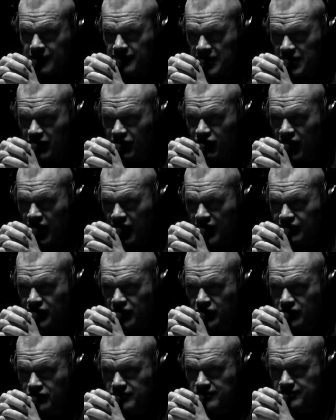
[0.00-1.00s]
to be a five
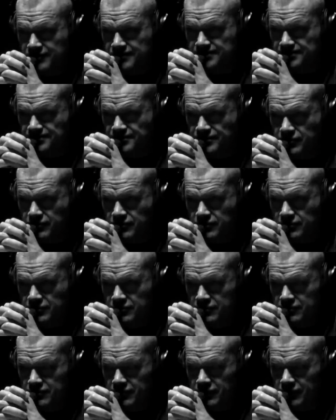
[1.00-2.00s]
zero, mm-hmm.
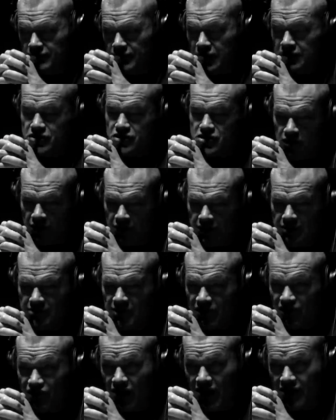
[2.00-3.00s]
trying to
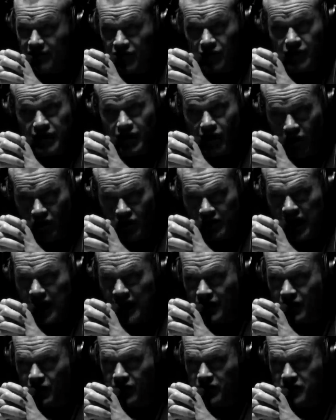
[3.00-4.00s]
be a five zero in all
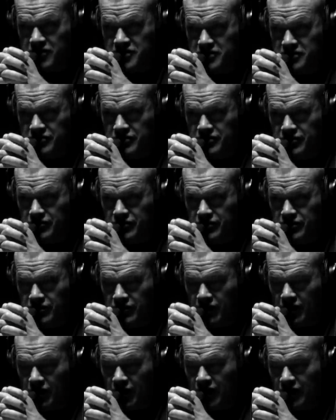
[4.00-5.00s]
categories.
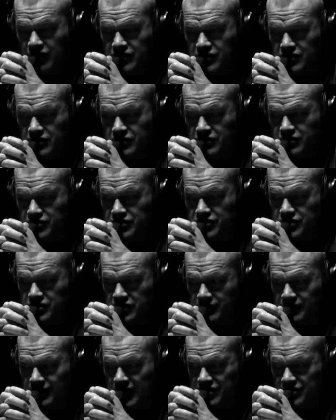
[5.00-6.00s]
Mm-hmm. And
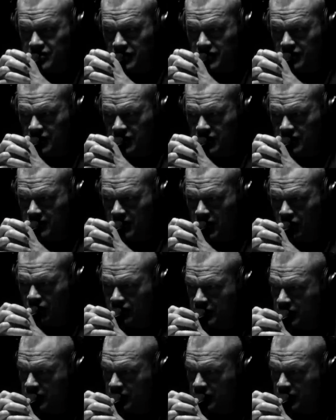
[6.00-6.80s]
she basically emailed